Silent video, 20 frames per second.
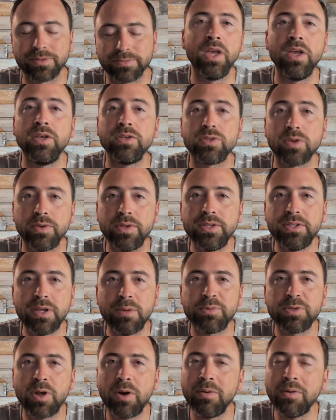So in this
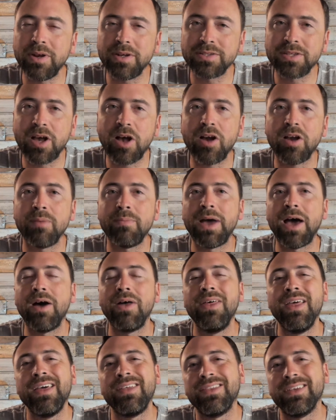episode, I'm going to talk about
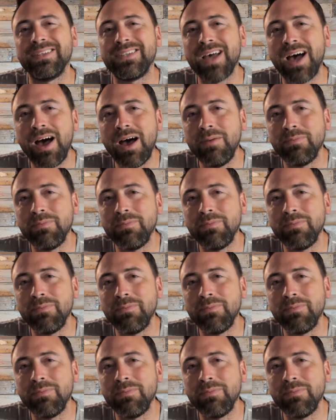the top